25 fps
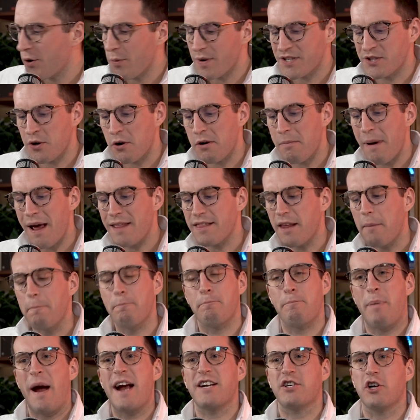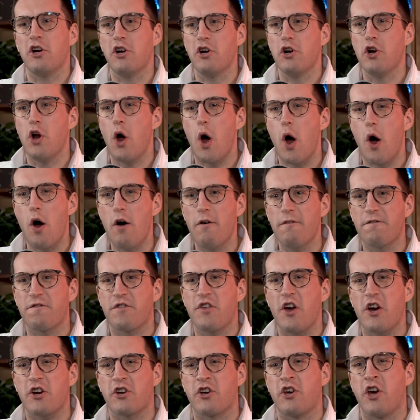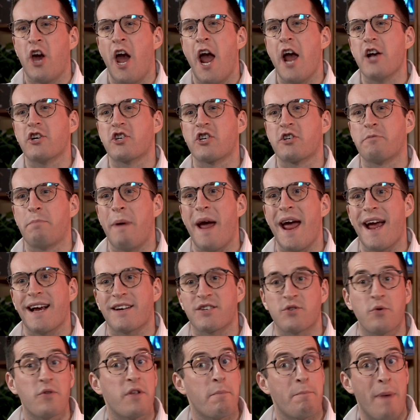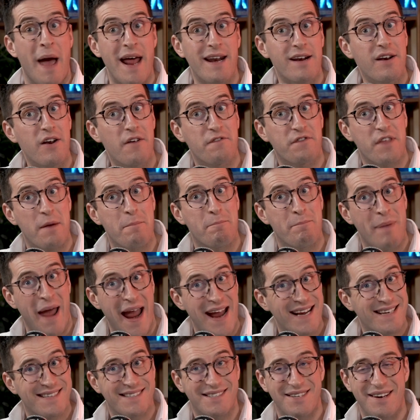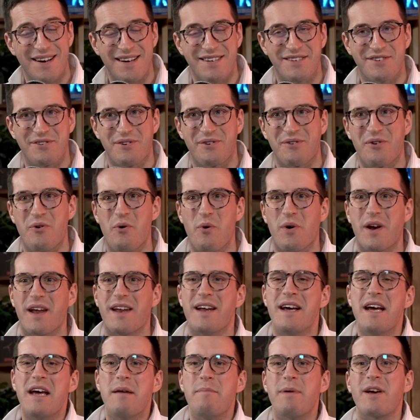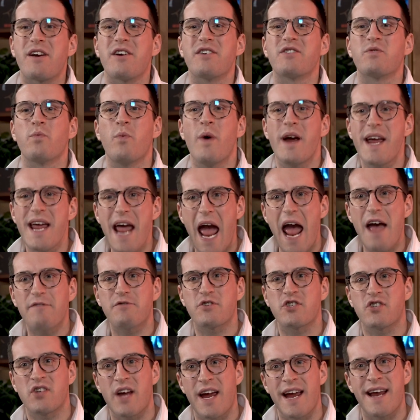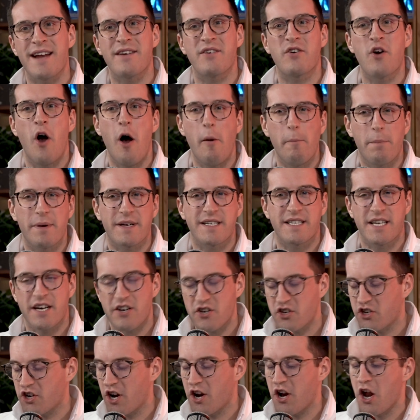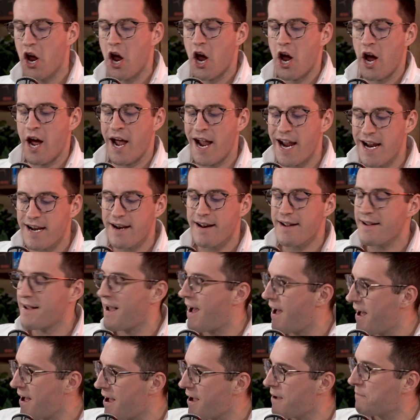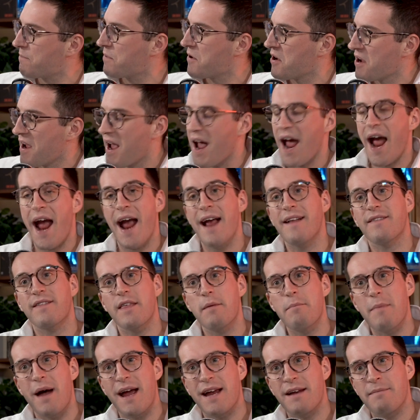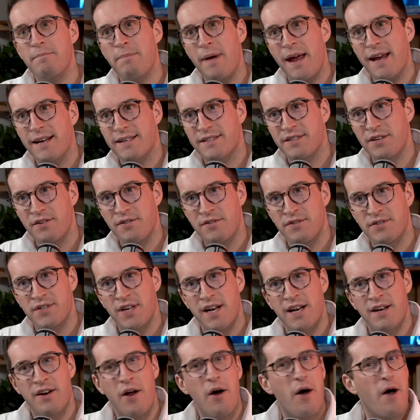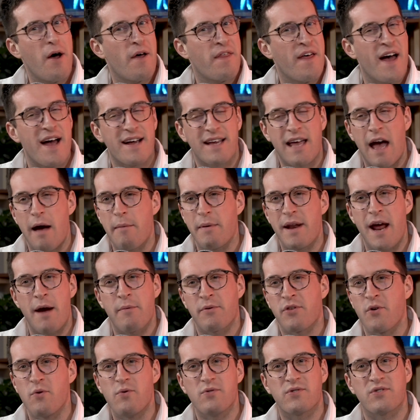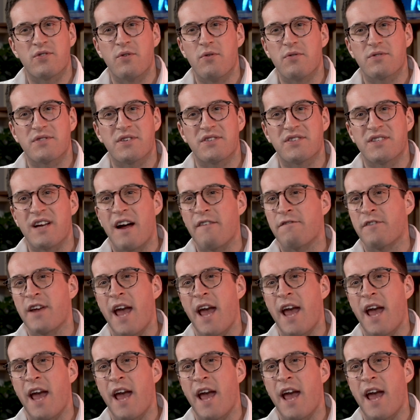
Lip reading: We're talking about the battle of the cashbacks, or the battle of the banks, I should call it, because we have seen competition heating up at the main banks in New Zealand. Oh, they're coming out with all sorts of stuff.